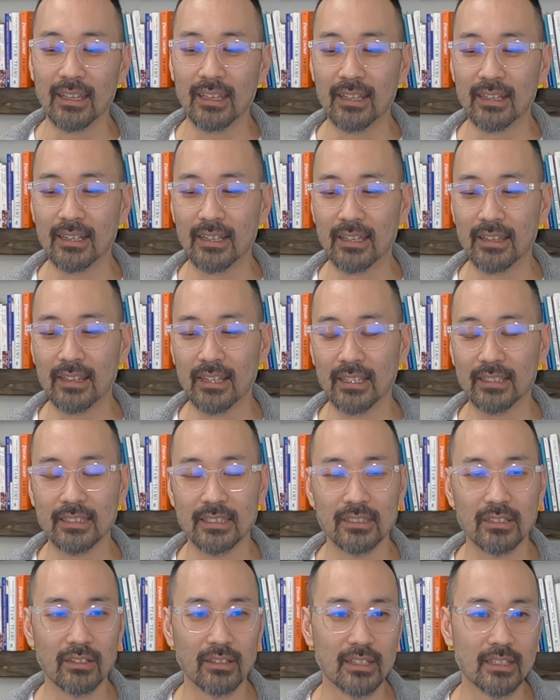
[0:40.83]
And I'd like
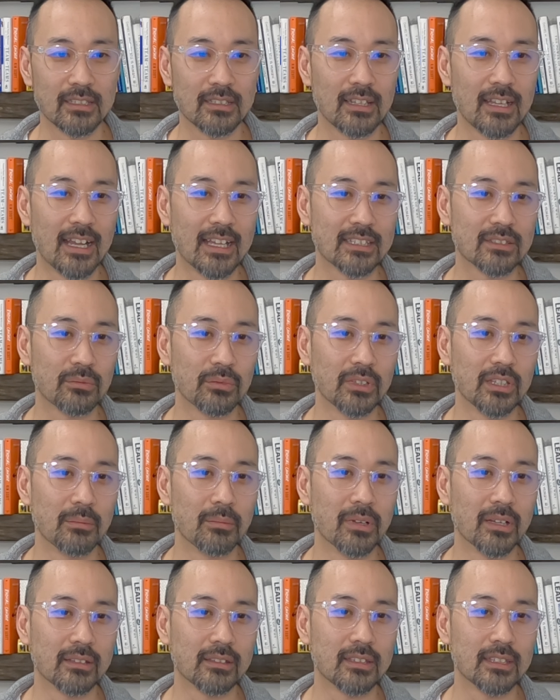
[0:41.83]
to start this class really
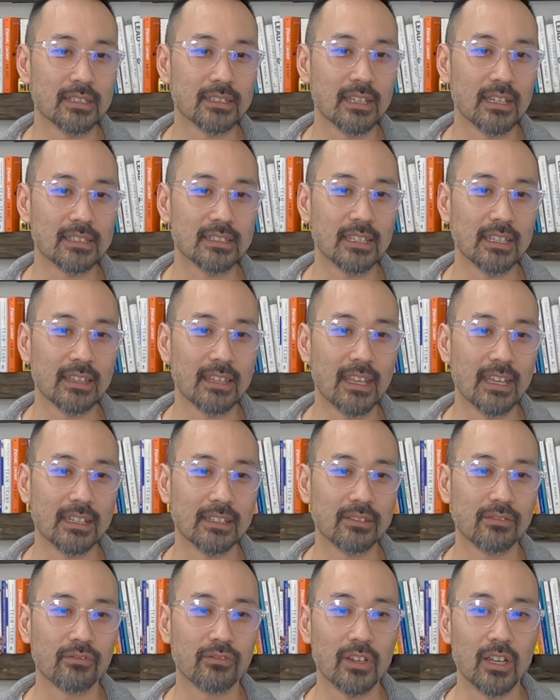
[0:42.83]
about discussing
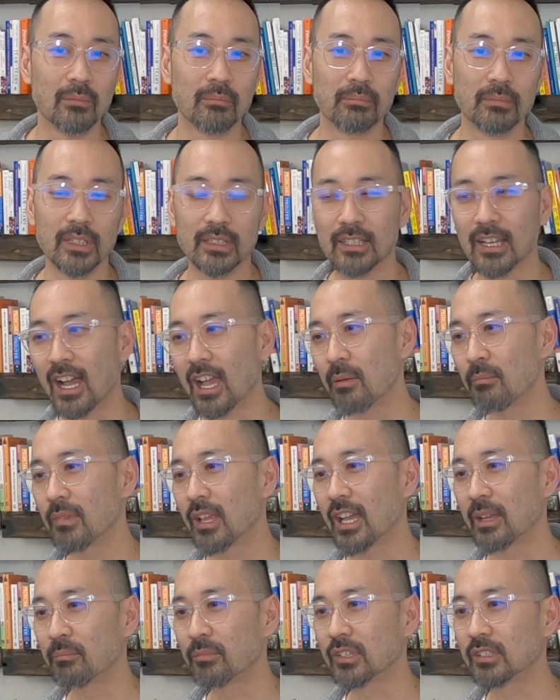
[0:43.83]
that from a
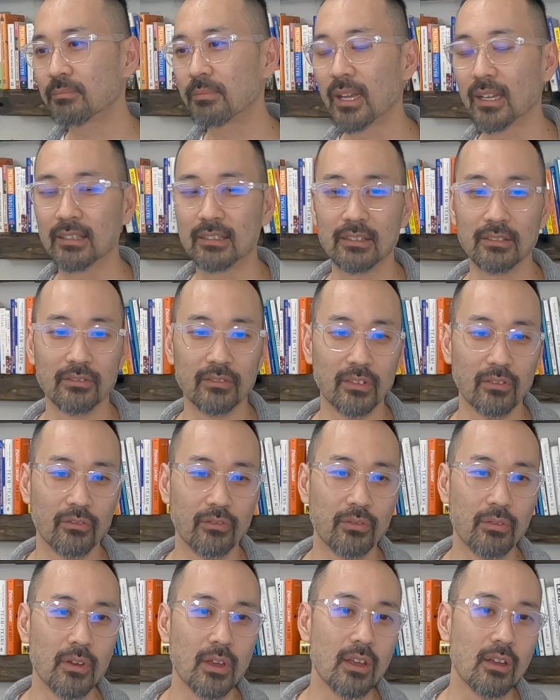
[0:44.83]
timeline perspective
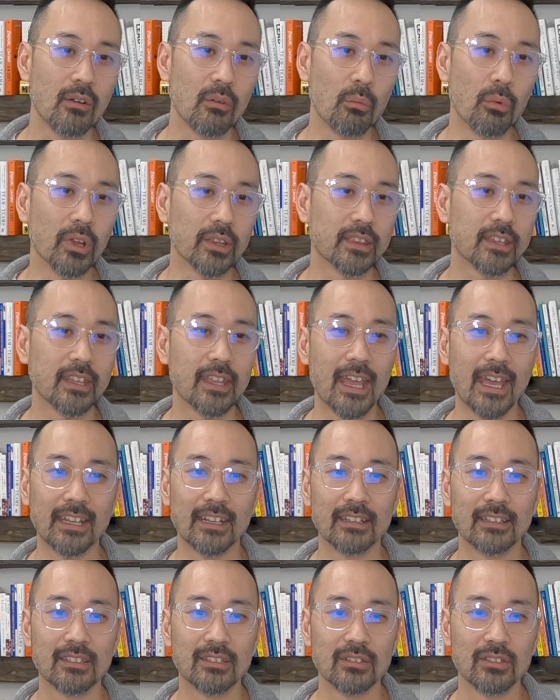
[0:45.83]
of what the
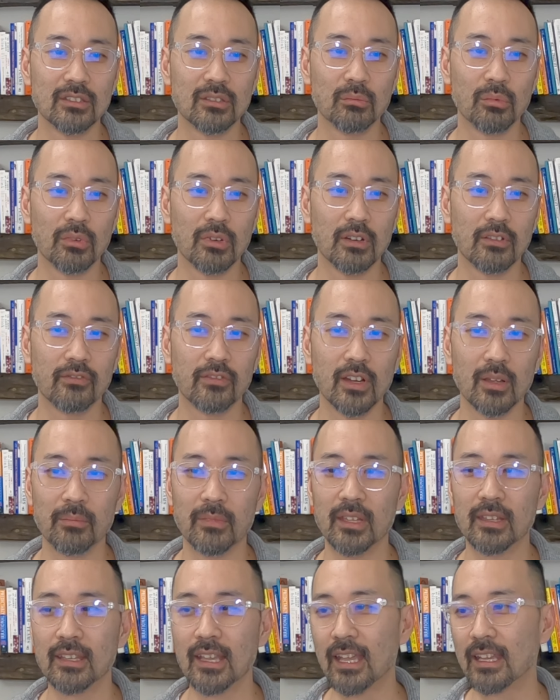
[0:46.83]
attitudes were
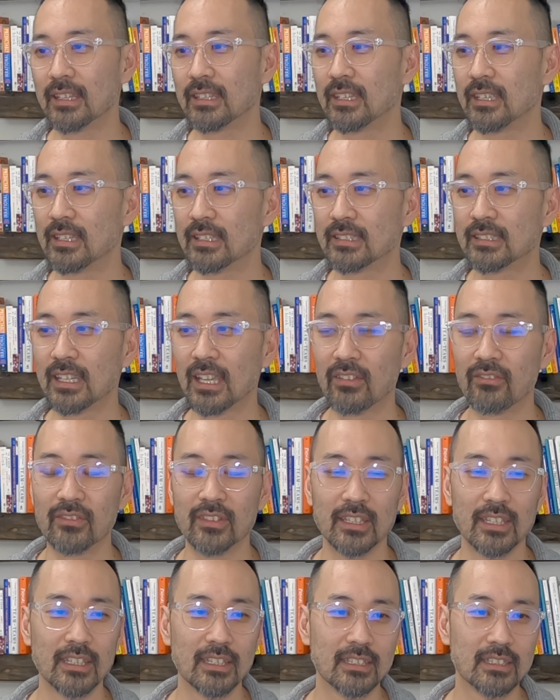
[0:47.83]
from the
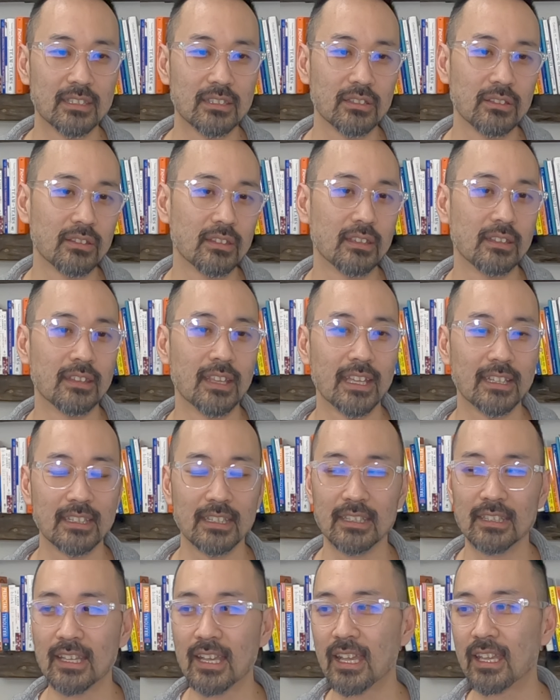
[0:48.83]
1970s to the
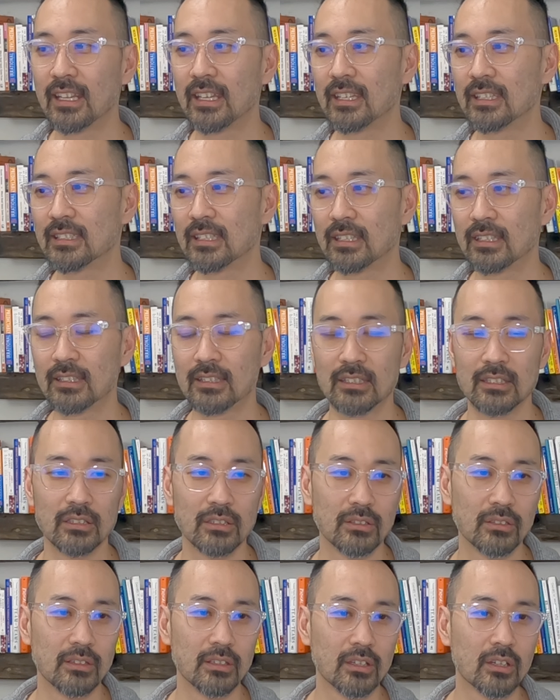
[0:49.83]
1990s and
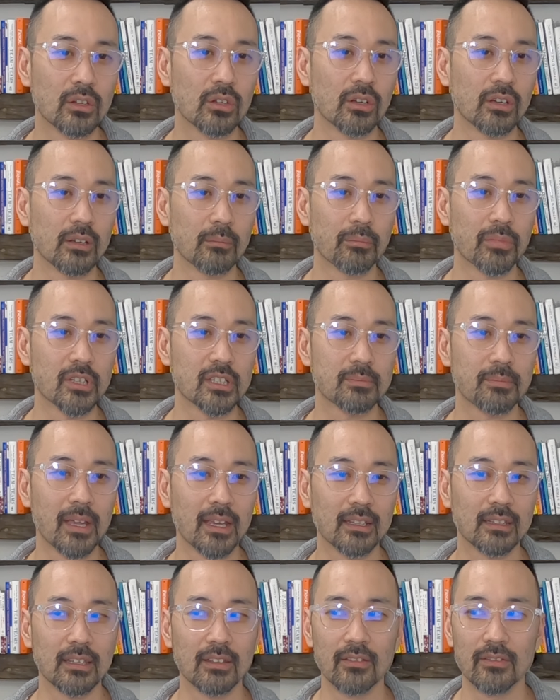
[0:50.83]
to the current
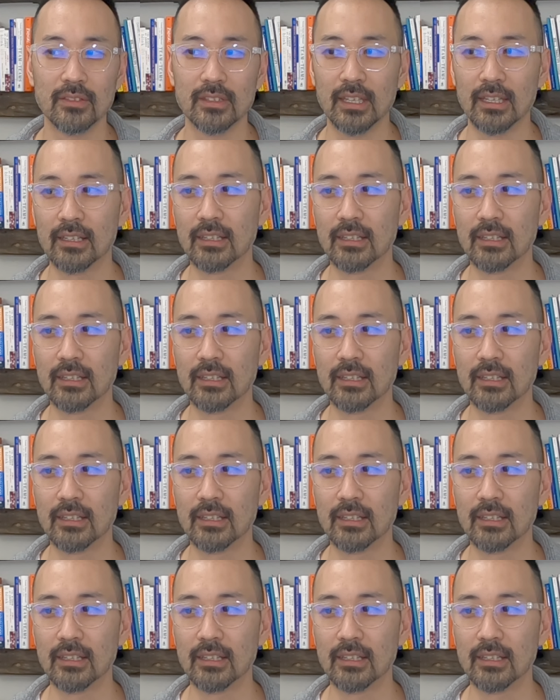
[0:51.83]
perspectives.